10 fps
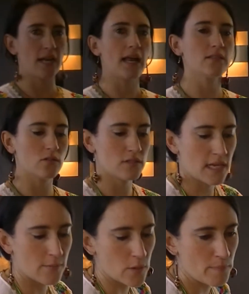on an
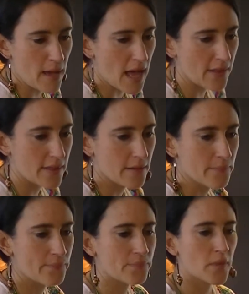unsustainable path.
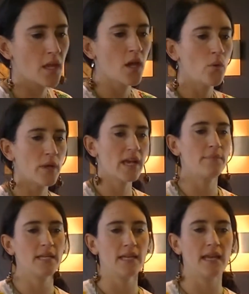We
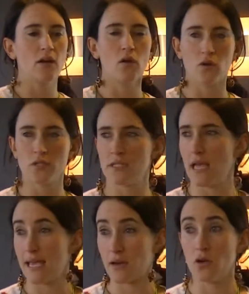have been in
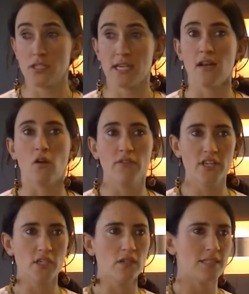ecological
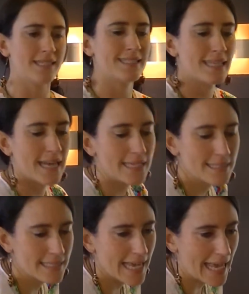overshot since the
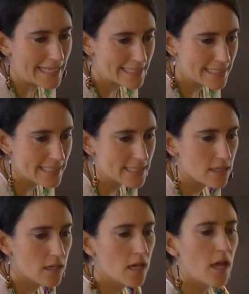1980s.
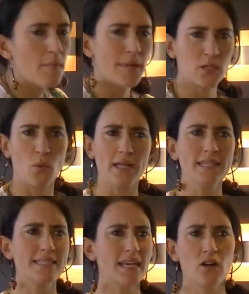But what
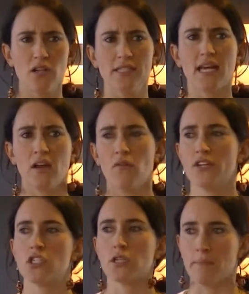does ecological
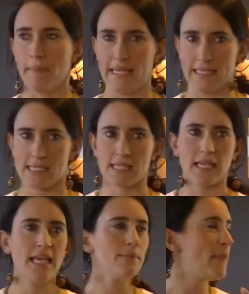overshot mean?
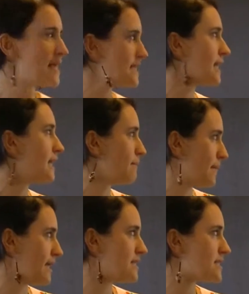It basically
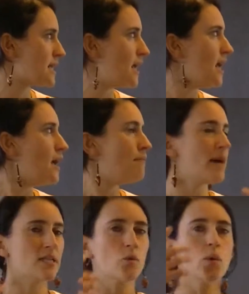means
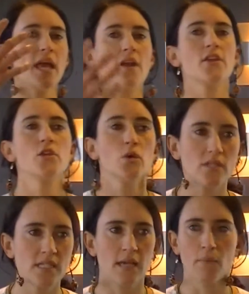that we are
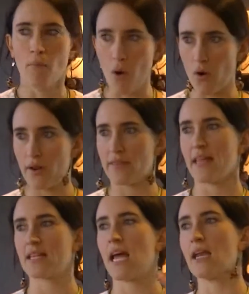using more
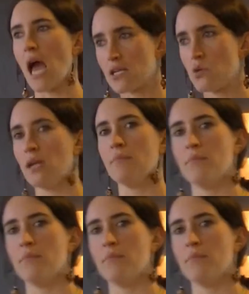that can actually